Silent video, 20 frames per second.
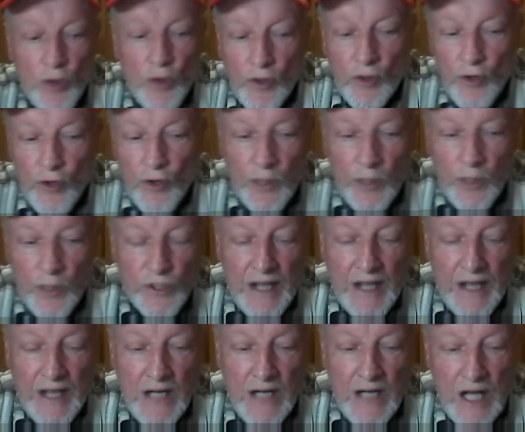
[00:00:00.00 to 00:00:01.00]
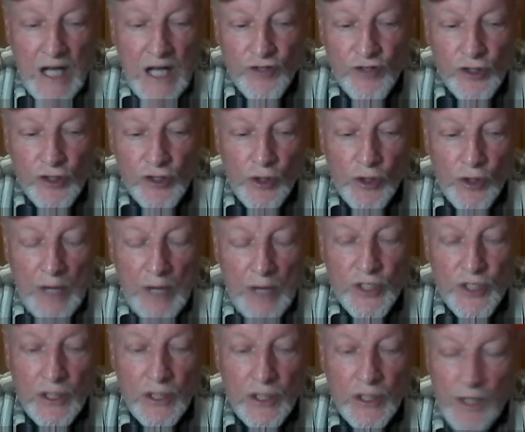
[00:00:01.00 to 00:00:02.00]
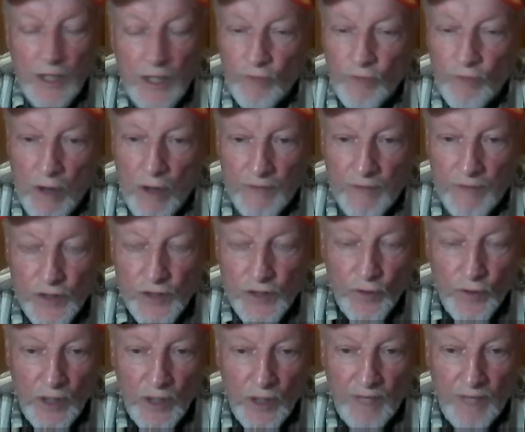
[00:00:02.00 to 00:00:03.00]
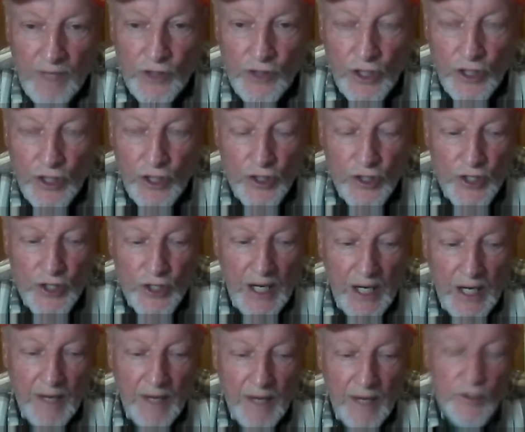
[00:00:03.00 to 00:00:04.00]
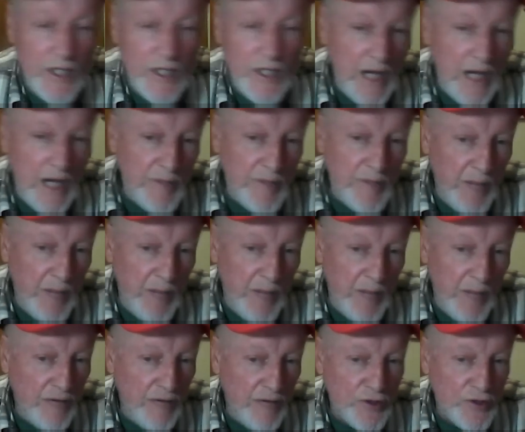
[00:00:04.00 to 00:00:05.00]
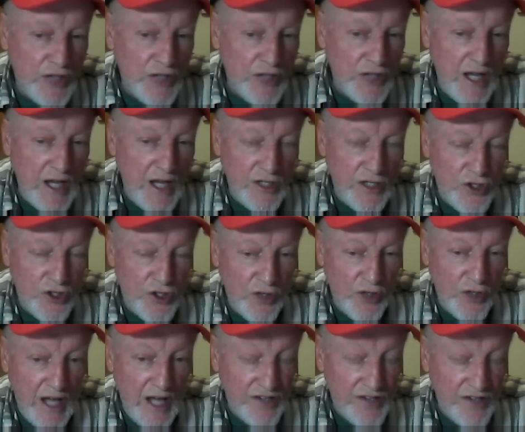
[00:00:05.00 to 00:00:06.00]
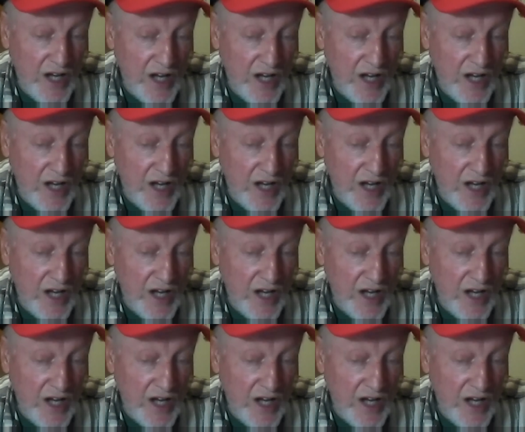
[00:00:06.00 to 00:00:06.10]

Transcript: degree was psychology so i was in denver office for 11 years and every time the behavioral science unit hasn't